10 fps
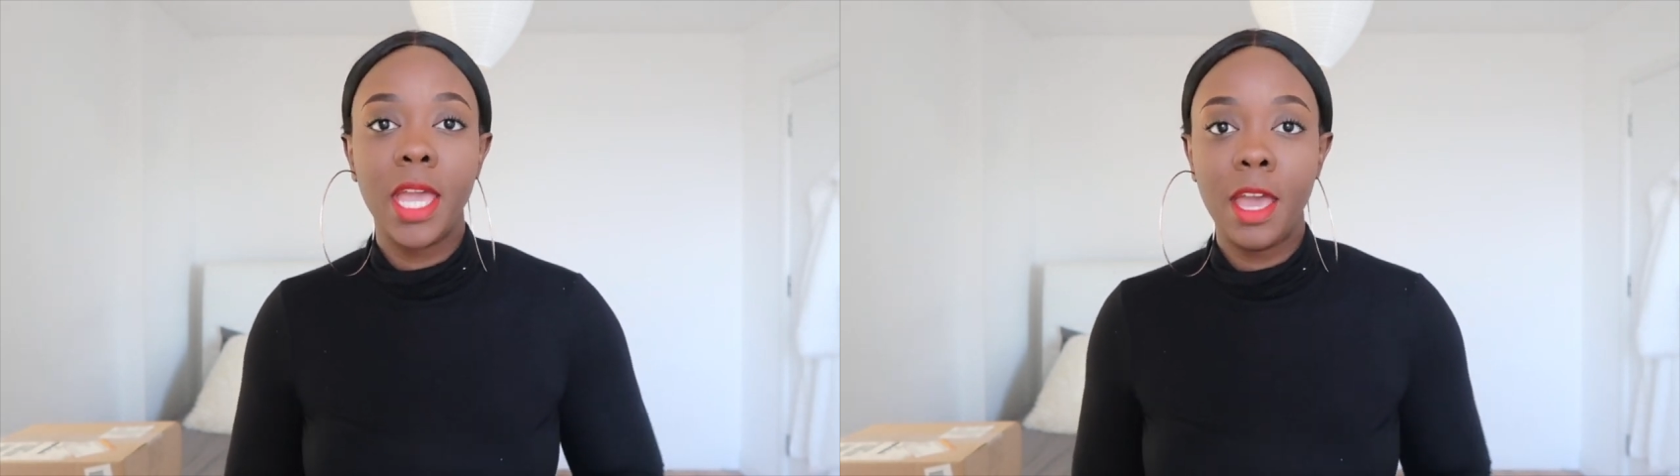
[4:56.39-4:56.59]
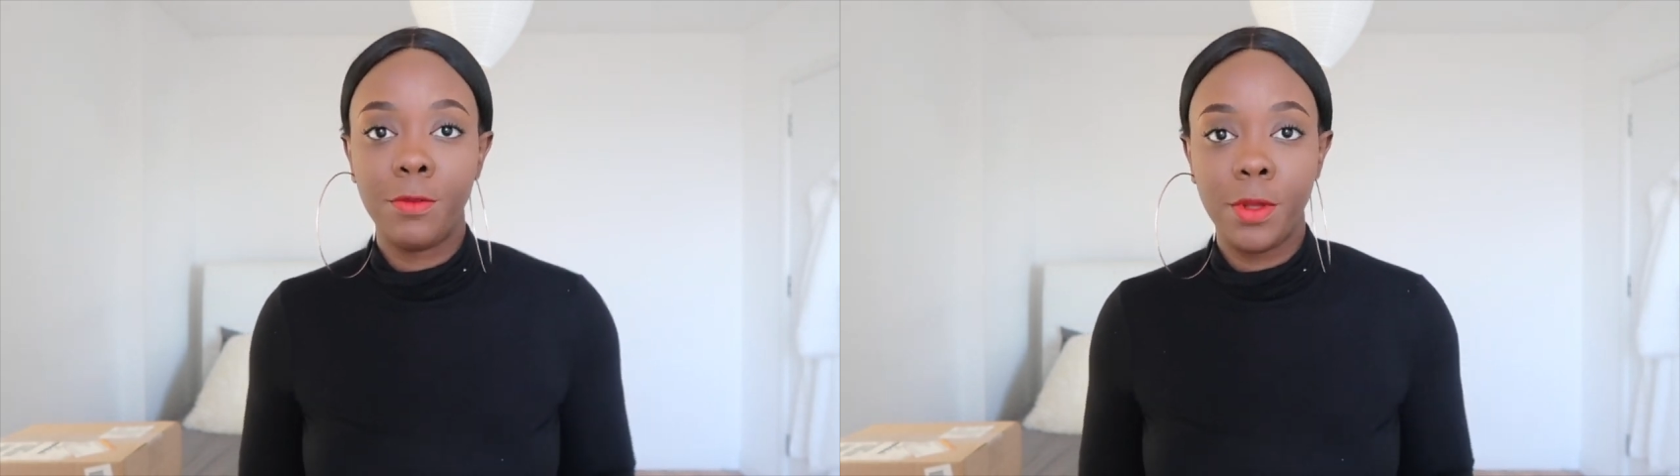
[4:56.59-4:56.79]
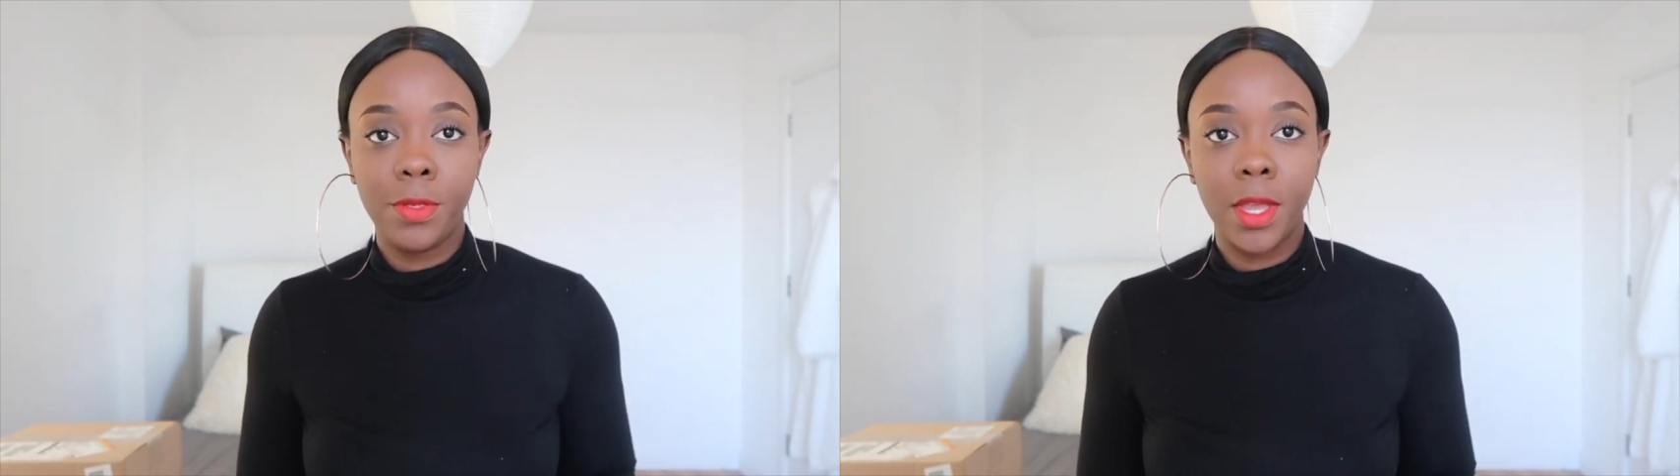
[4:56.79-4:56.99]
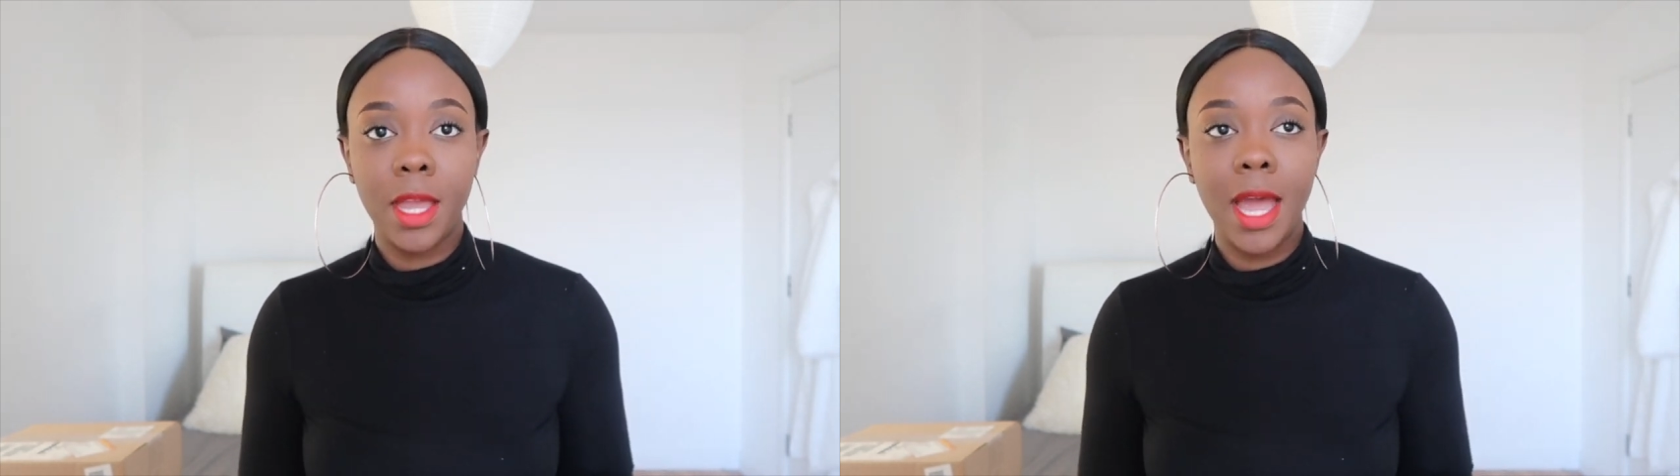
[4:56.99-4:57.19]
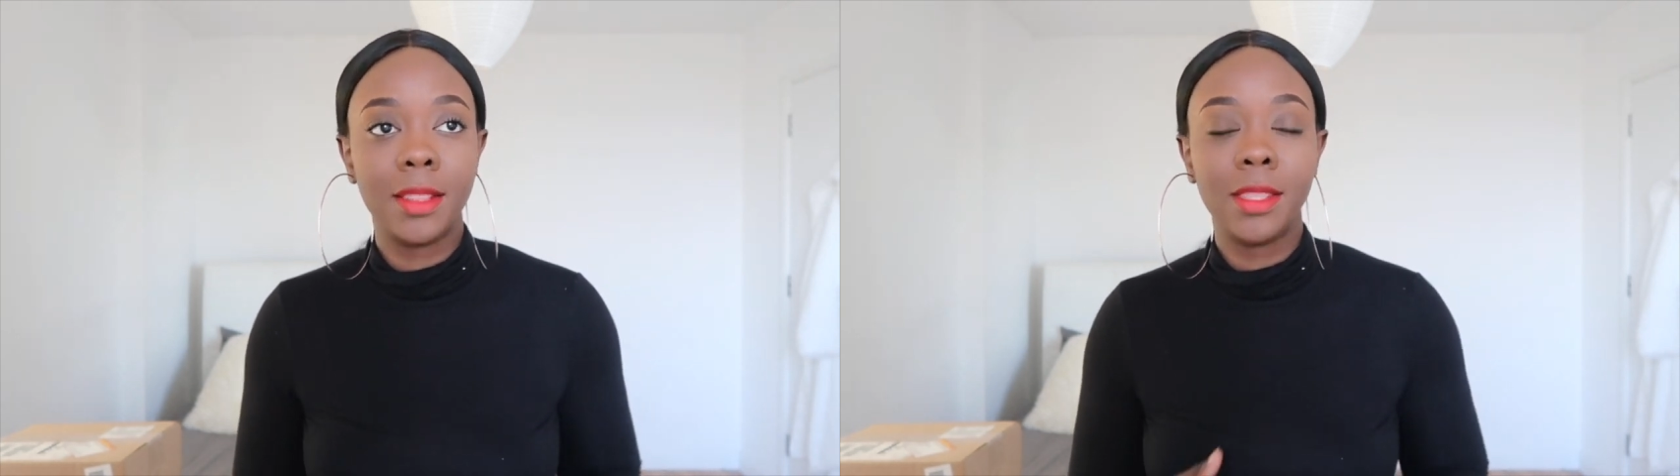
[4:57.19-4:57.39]

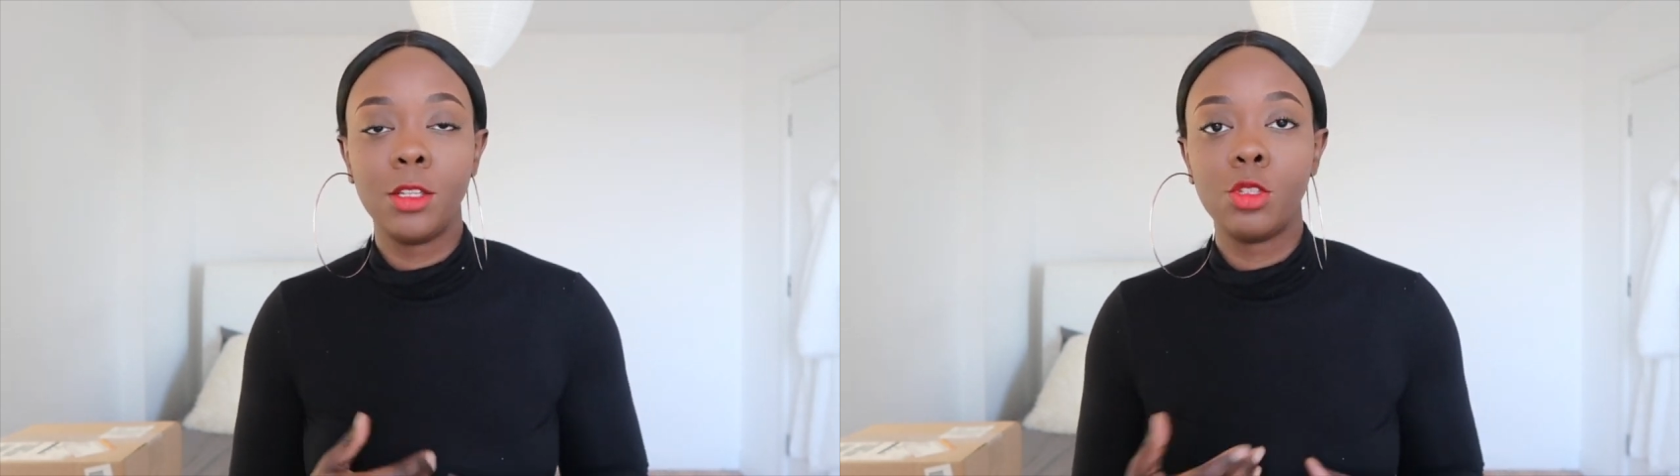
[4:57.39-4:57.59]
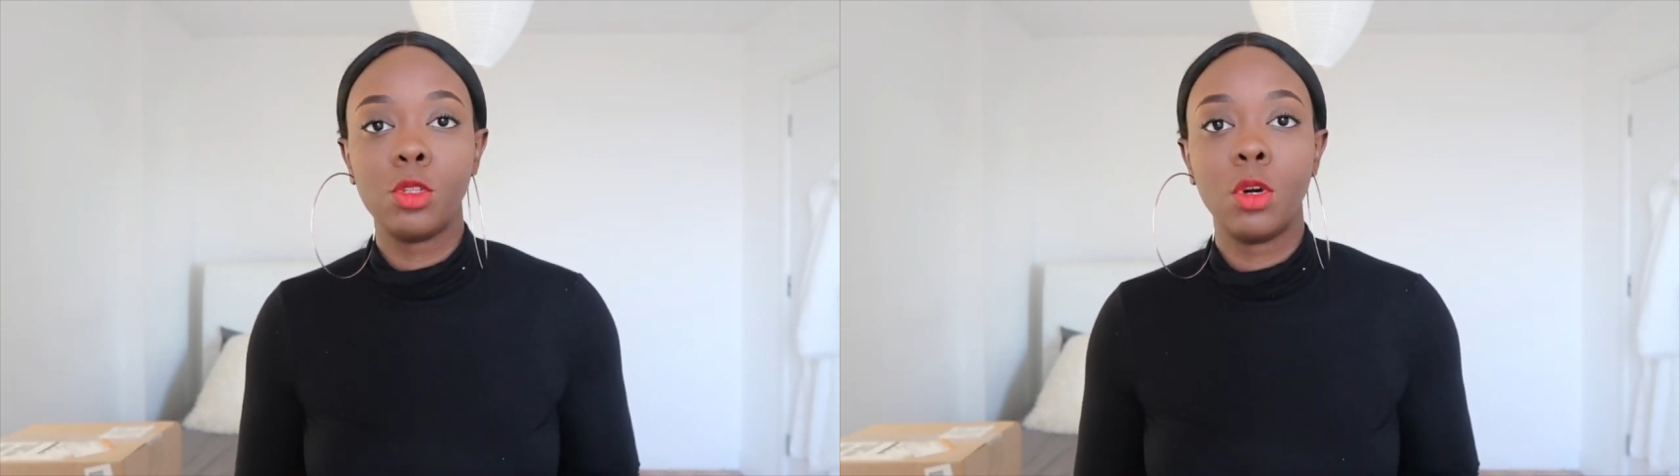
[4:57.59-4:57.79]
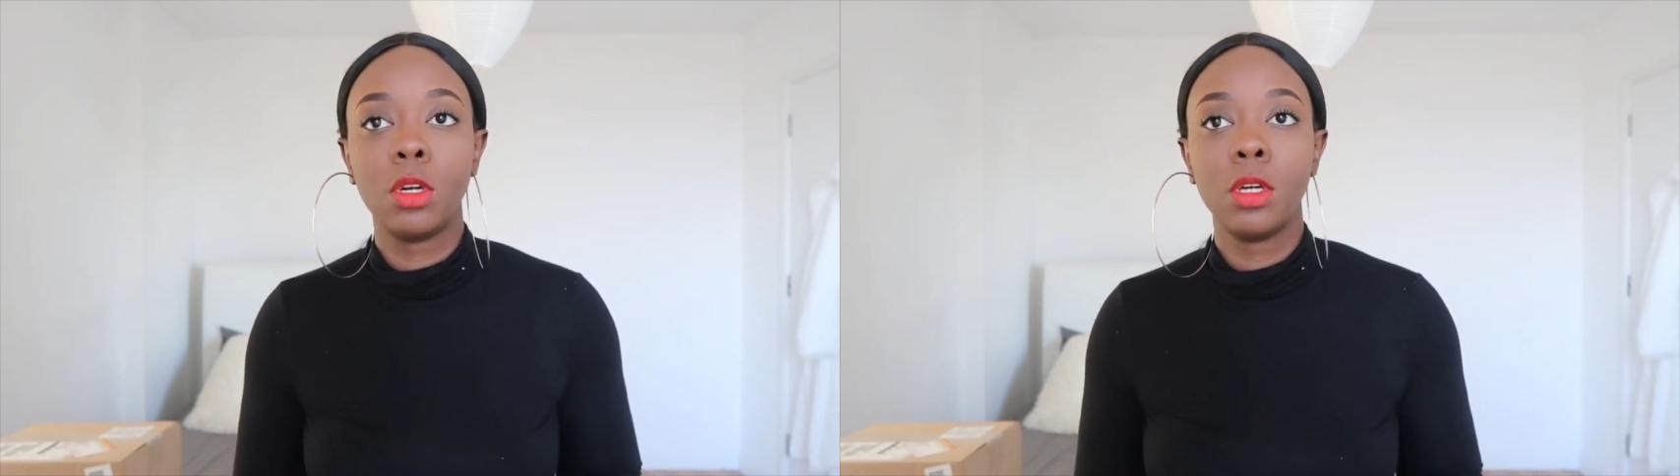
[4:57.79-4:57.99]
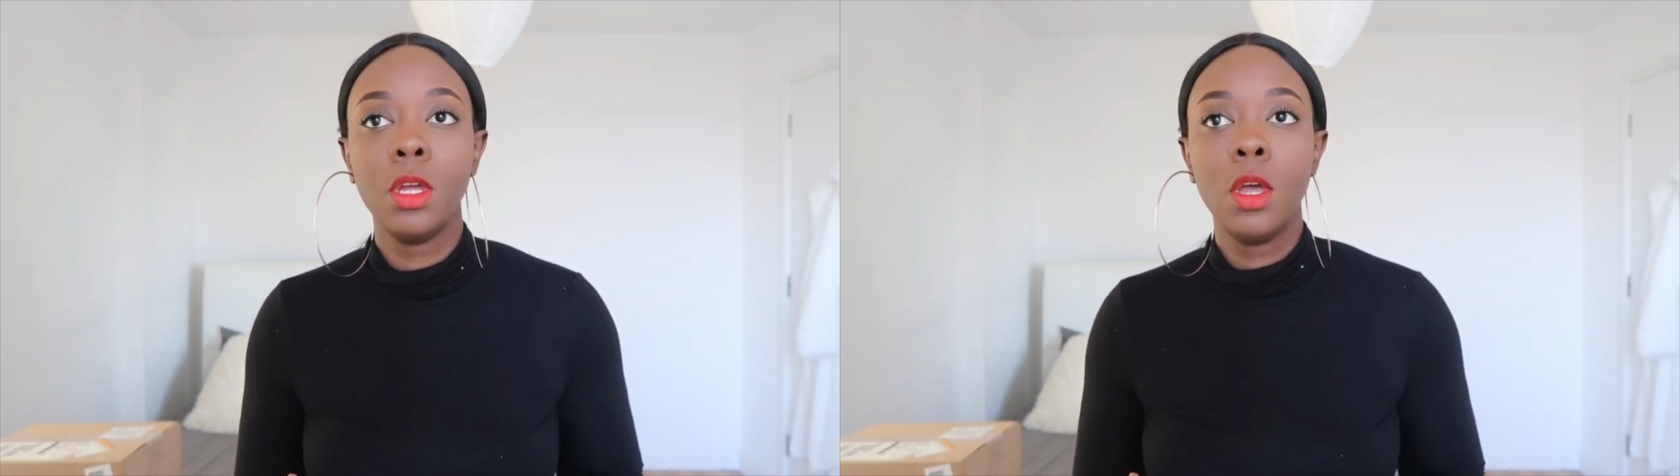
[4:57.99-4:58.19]
everything, and they stock,